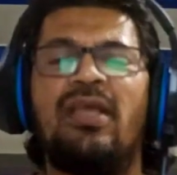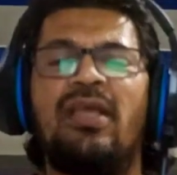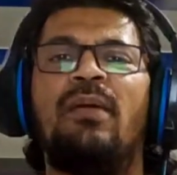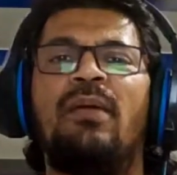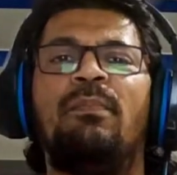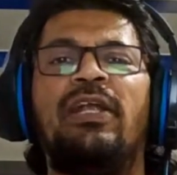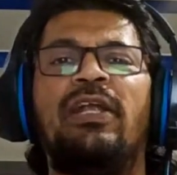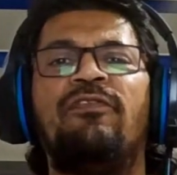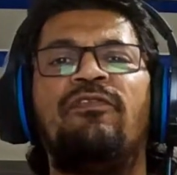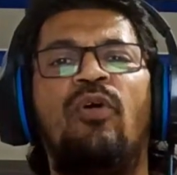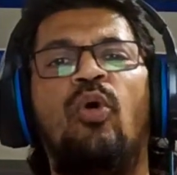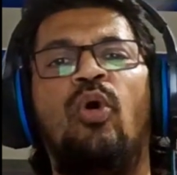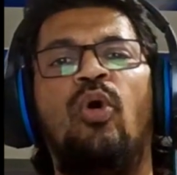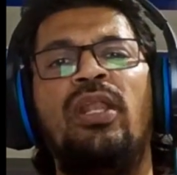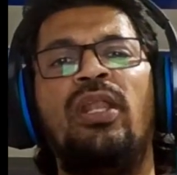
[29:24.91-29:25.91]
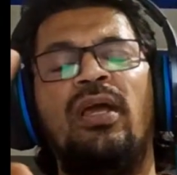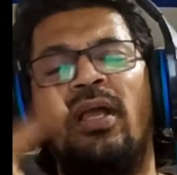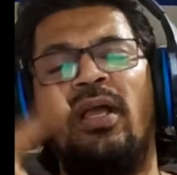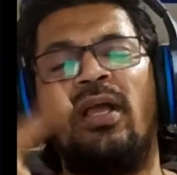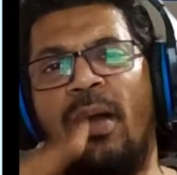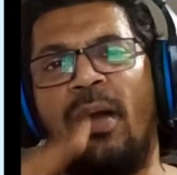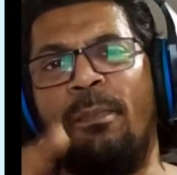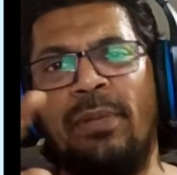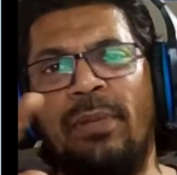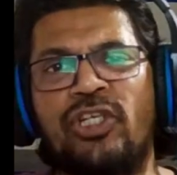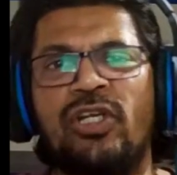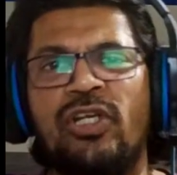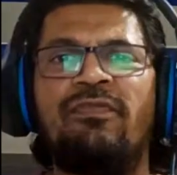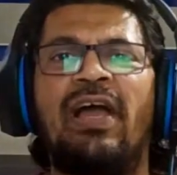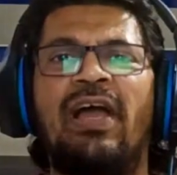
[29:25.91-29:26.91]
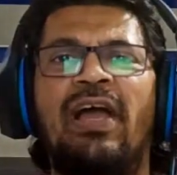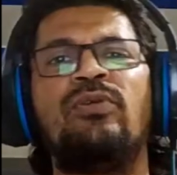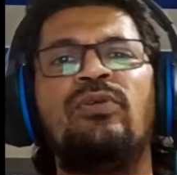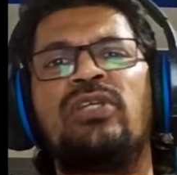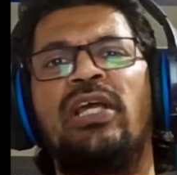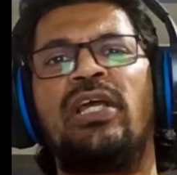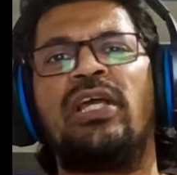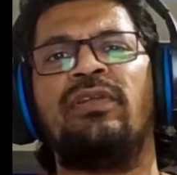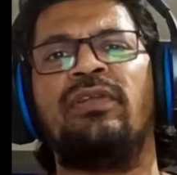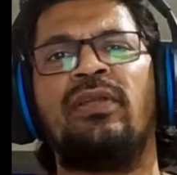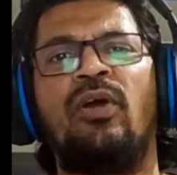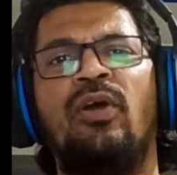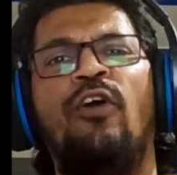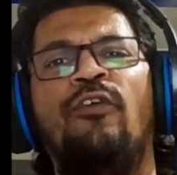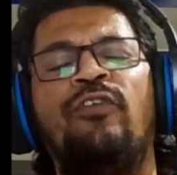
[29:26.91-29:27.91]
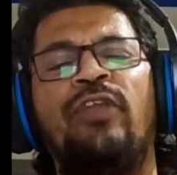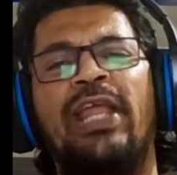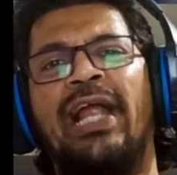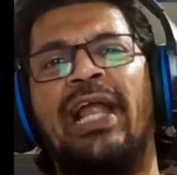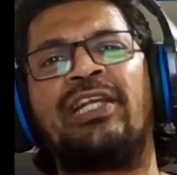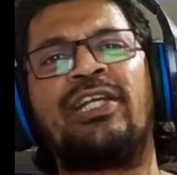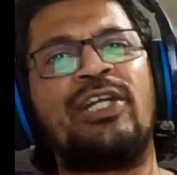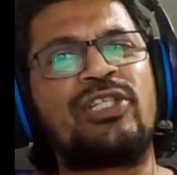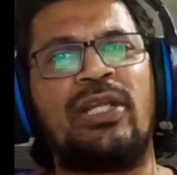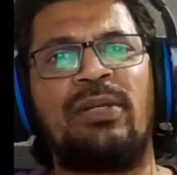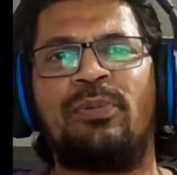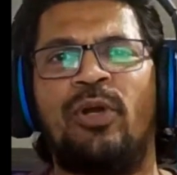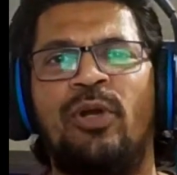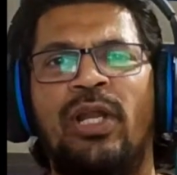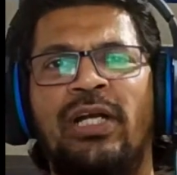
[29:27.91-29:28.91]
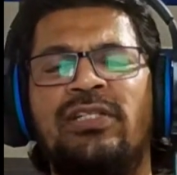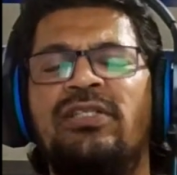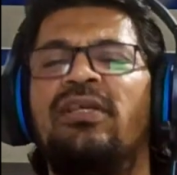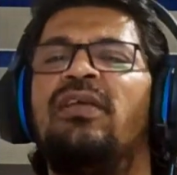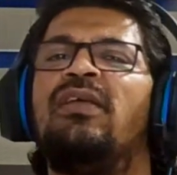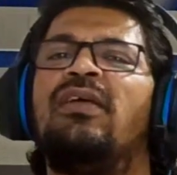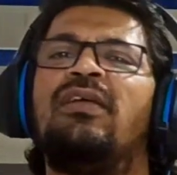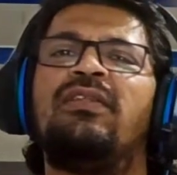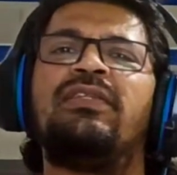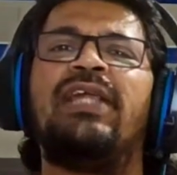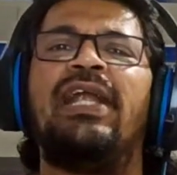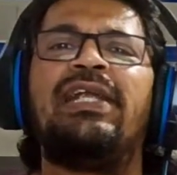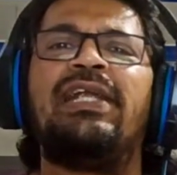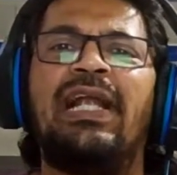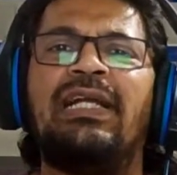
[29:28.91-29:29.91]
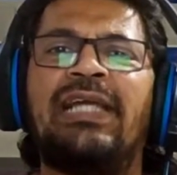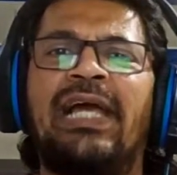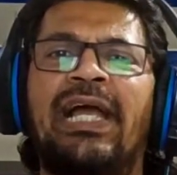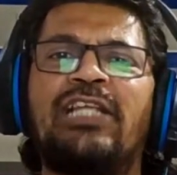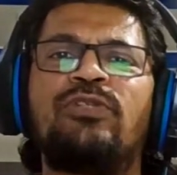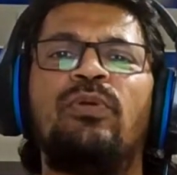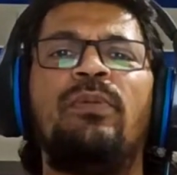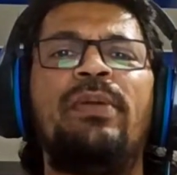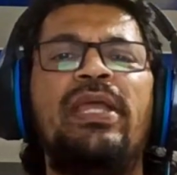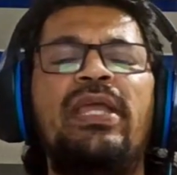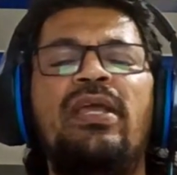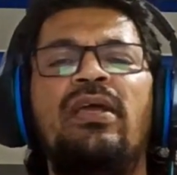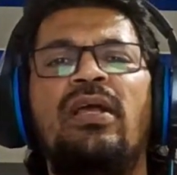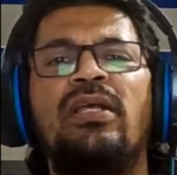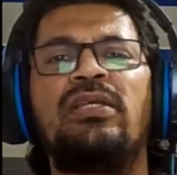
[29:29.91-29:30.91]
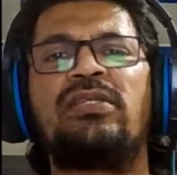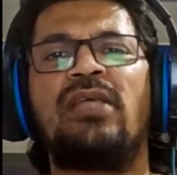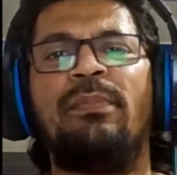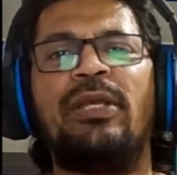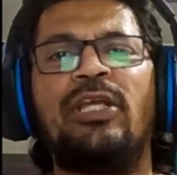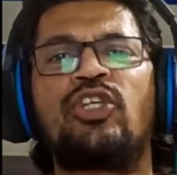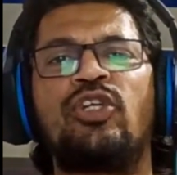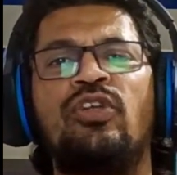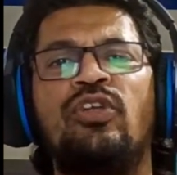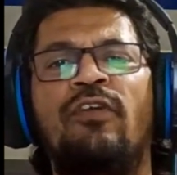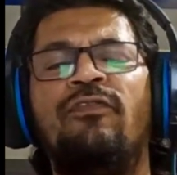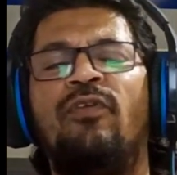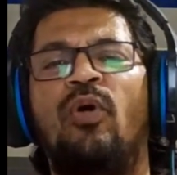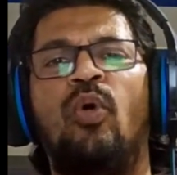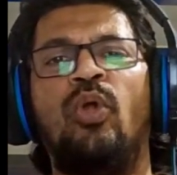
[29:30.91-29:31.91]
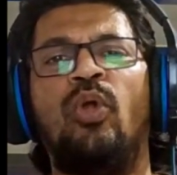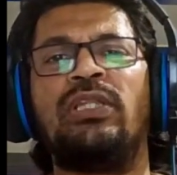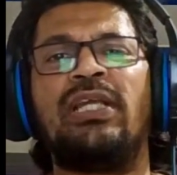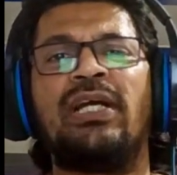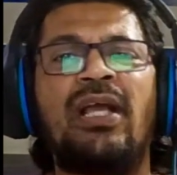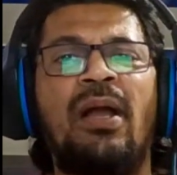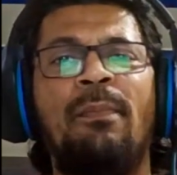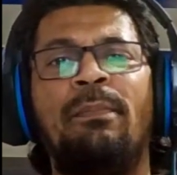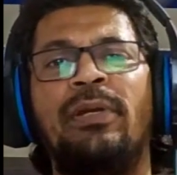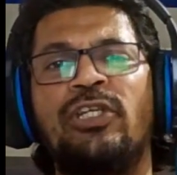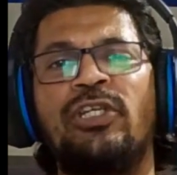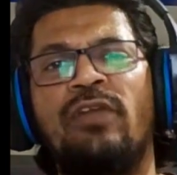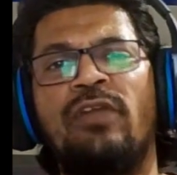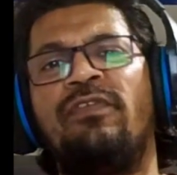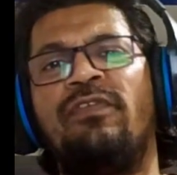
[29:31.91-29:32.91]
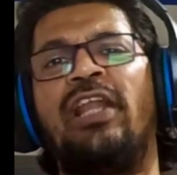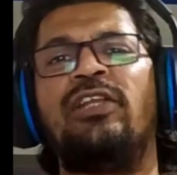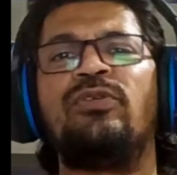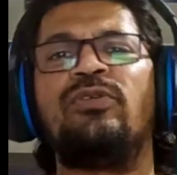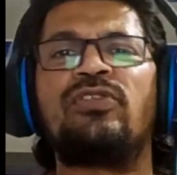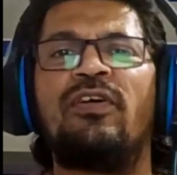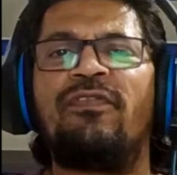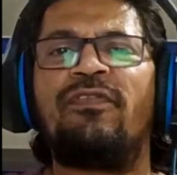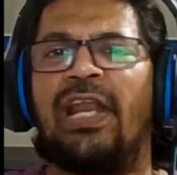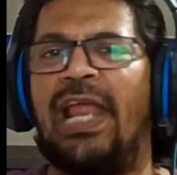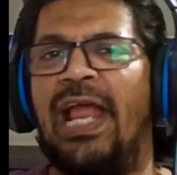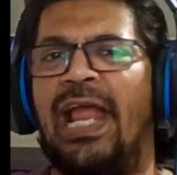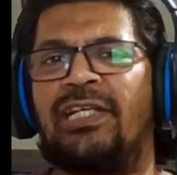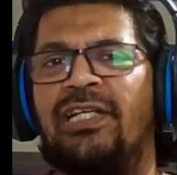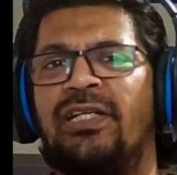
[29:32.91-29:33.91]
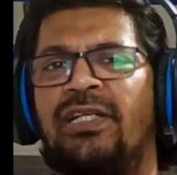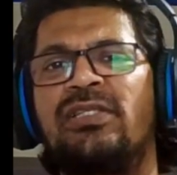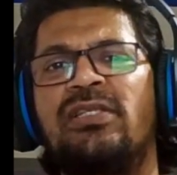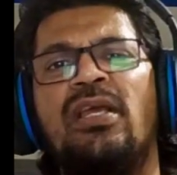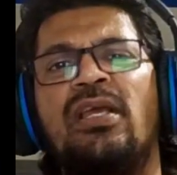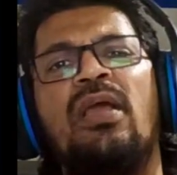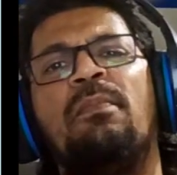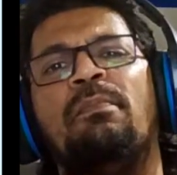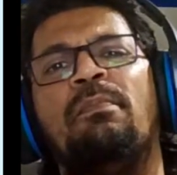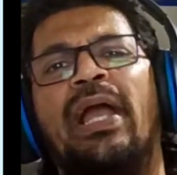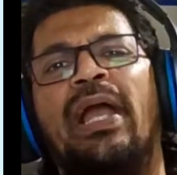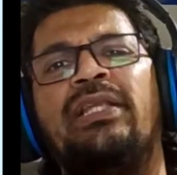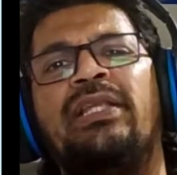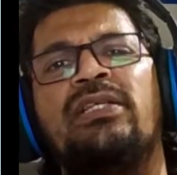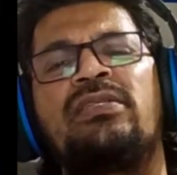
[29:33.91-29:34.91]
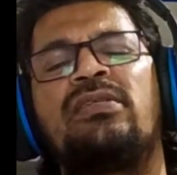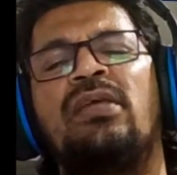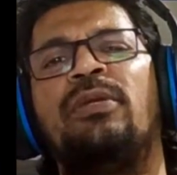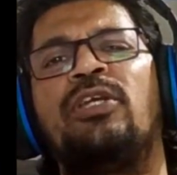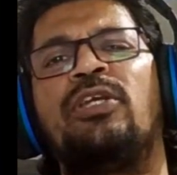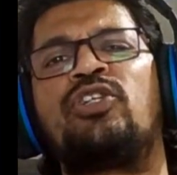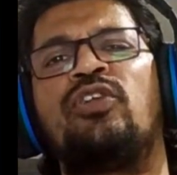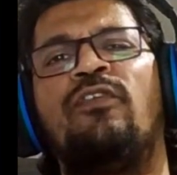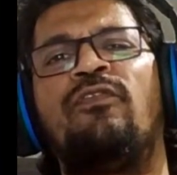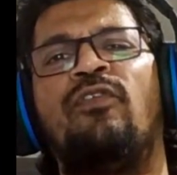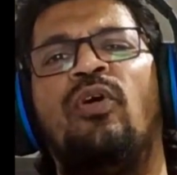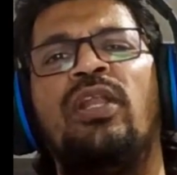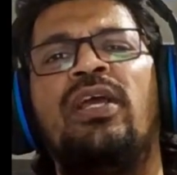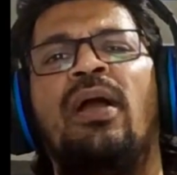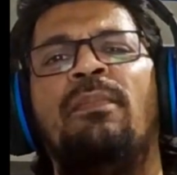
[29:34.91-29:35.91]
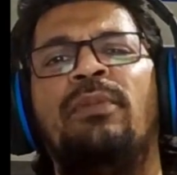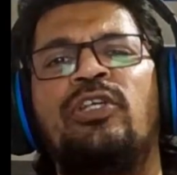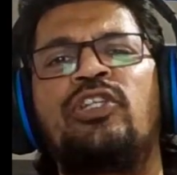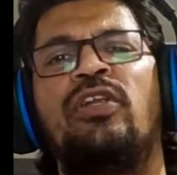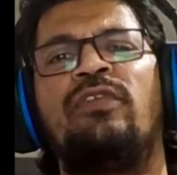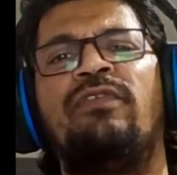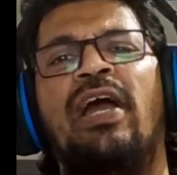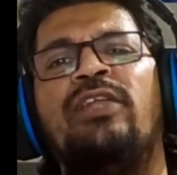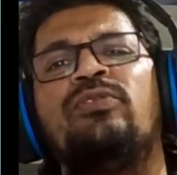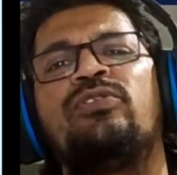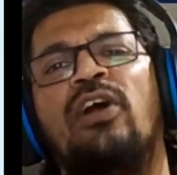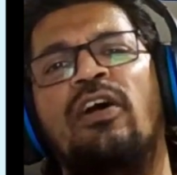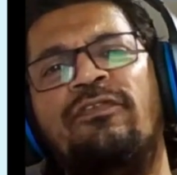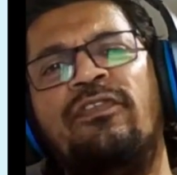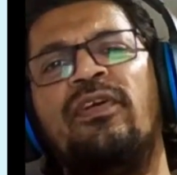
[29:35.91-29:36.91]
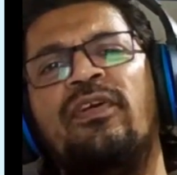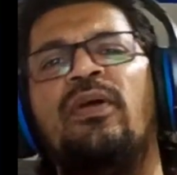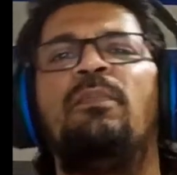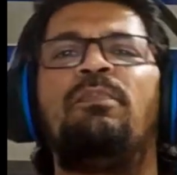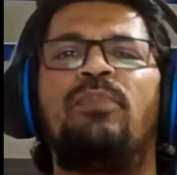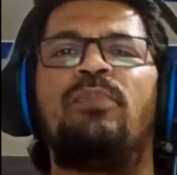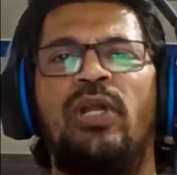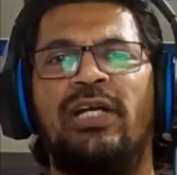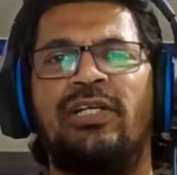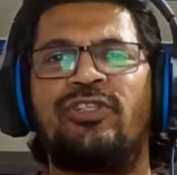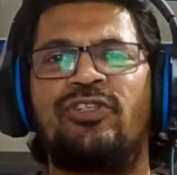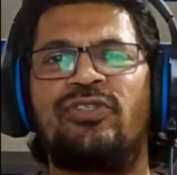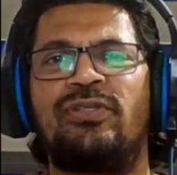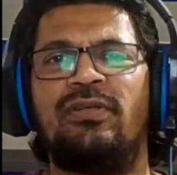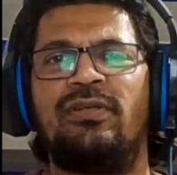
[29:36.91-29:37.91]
But if all combustion values are given of reactants and products, then delta H will be summation of all the combustion values of reactants minus summation of all combustion values of products.